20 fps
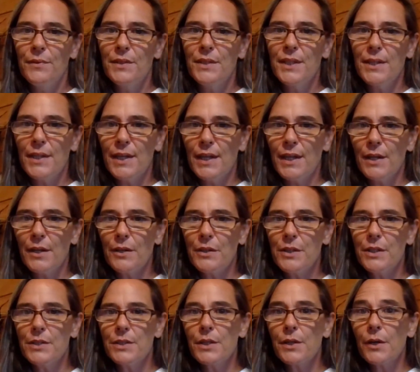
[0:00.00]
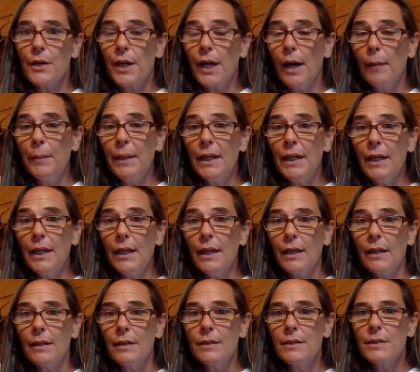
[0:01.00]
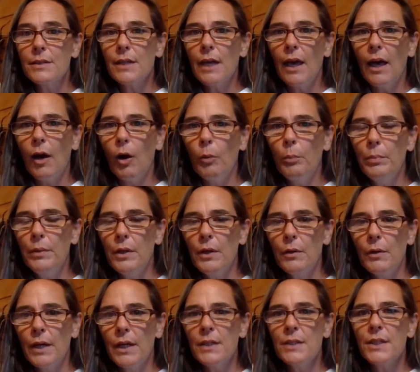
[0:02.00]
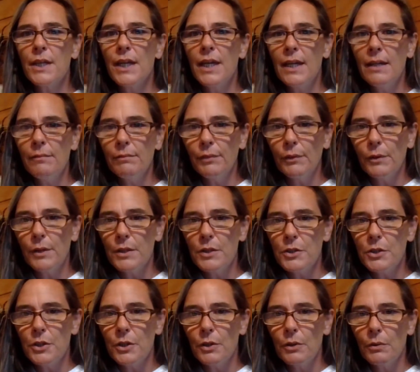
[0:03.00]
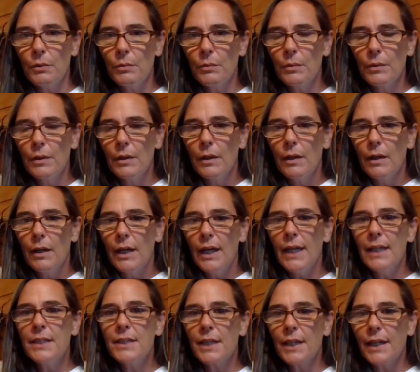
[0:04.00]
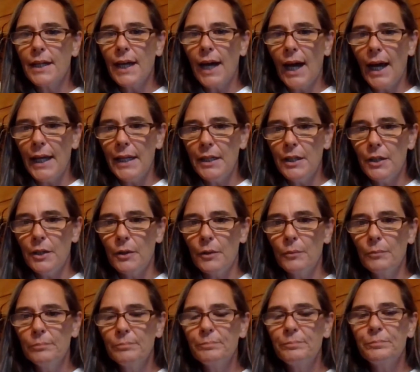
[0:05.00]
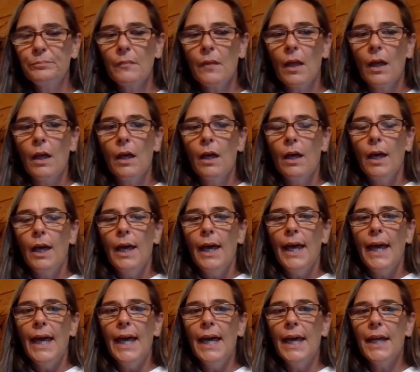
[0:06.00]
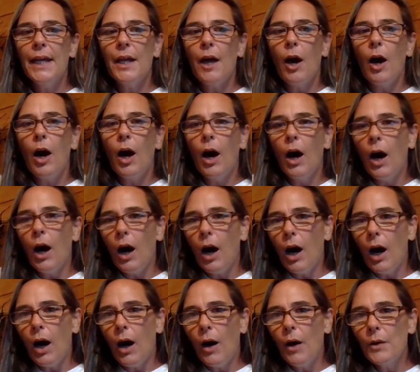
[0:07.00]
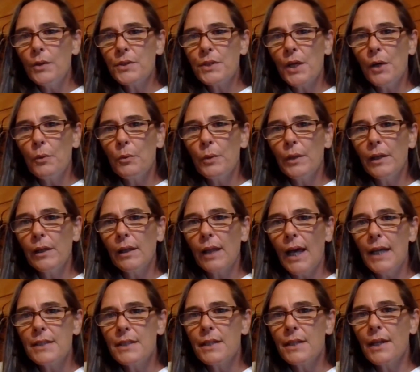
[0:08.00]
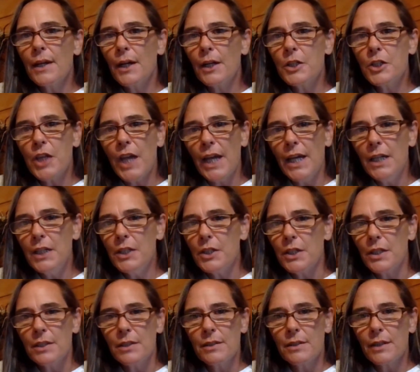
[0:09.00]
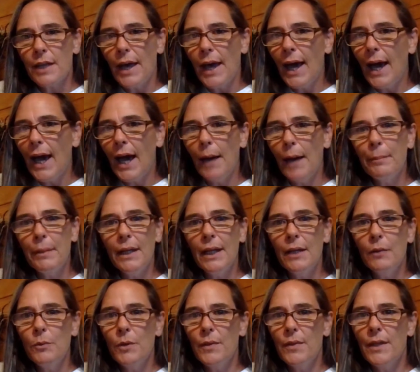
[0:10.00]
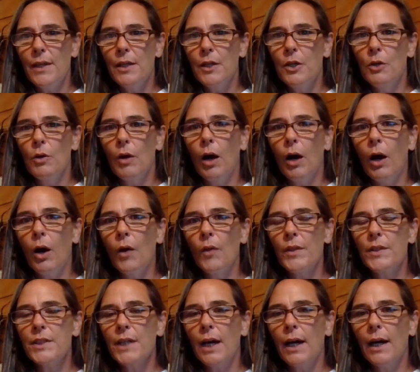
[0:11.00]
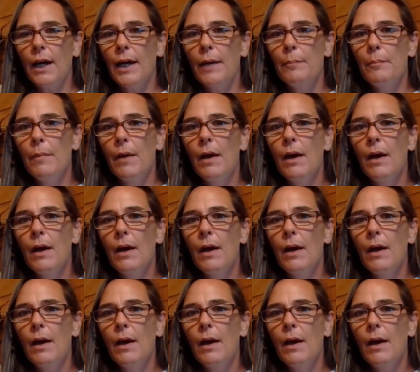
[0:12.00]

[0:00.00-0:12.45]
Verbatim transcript: to the energies that are coming in to help you and to influence you and to guide you. And also realize that there are changes happening within you all the time